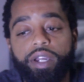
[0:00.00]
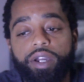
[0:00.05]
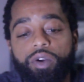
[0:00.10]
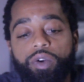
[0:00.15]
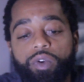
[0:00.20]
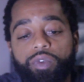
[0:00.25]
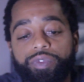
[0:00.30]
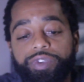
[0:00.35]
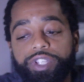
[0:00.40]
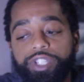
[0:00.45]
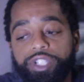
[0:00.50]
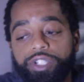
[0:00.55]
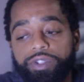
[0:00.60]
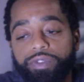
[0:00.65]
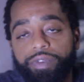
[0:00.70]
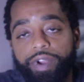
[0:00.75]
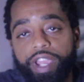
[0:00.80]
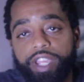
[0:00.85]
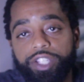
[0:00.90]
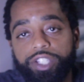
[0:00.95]
or
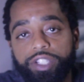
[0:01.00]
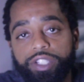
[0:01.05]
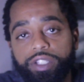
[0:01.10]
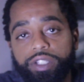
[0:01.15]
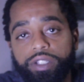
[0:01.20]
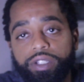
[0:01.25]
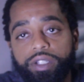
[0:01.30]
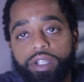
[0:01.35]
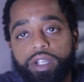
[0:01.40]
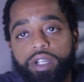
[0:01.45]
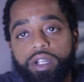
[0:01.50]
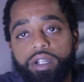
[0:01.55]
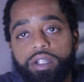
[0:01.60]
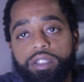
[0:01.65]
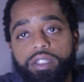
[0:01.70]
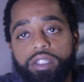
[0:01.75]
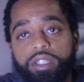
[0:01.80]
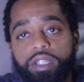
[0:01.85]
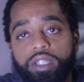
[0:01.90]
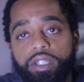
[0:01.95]
regeneration
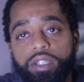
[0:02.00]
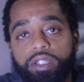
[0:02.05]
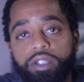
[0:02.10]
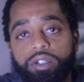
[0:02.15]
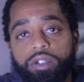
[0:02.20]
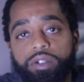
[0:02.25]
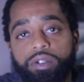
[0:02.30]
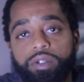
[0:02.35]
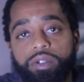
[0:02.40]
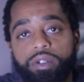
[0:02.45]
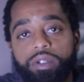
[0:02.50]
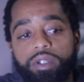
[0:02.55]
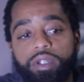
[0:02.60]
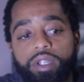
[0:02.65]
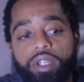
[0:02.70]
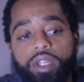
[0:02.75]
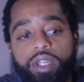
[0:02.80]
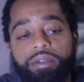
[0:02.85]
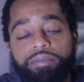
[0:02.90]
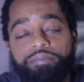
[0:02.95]
until
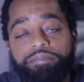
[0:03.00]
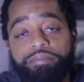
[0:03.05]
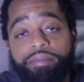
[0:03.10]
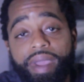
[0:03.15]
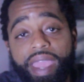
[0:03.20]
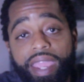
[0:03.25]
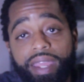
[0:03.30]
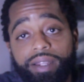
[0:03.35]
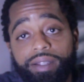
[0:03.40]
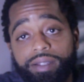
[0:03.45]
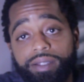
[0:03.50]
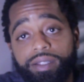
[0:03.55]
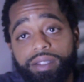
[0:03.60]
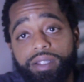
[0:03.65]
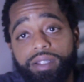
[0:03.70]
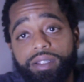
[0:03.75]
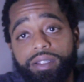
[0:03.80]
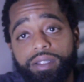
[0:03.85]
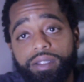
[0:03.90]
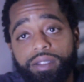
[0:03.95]
mating
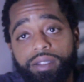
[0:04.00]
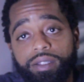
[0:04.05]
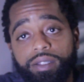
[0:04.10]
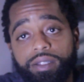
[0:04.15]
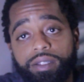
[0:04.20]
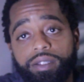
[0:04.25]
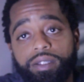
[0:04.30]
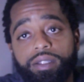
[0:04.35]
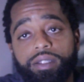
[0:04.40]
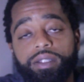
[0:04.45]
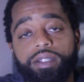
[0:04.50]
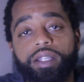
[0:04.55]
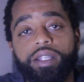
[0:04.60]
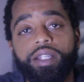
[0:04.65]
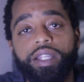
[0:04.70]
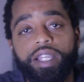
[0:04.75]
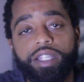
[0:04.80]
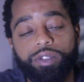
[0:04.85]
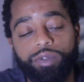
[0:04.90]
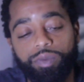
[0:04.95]
season,
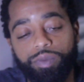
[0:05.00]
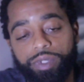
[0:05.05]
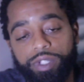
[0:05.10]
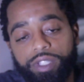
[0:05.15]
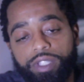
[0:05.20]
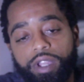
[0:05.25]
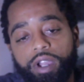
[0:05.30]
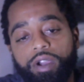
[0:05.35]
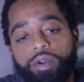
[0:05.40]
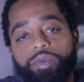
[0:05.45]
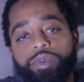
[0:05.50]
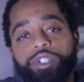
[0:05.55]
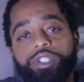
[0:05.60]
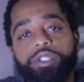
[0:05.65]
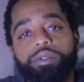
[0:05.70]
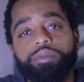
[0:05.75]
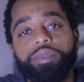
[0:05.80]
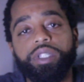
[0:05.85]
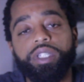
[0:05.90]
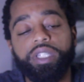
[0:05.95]
and that's when we
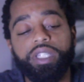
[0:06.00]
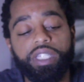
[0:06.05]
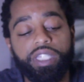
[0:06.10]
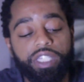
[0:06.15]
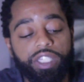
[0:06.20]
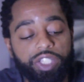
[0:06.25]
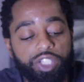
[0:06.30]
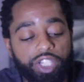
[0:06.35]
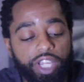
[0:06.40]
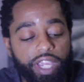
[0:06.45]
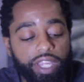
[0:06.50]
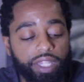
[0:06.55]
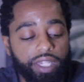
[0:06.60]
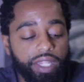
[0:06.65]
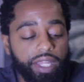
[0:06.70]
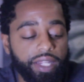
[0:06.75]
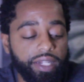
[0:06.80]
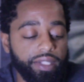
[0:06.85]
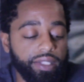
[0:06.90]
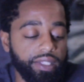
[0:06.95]
should be
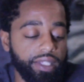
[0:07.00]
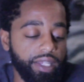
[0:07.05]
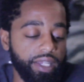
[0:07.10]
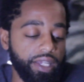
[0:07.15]
ejaculating.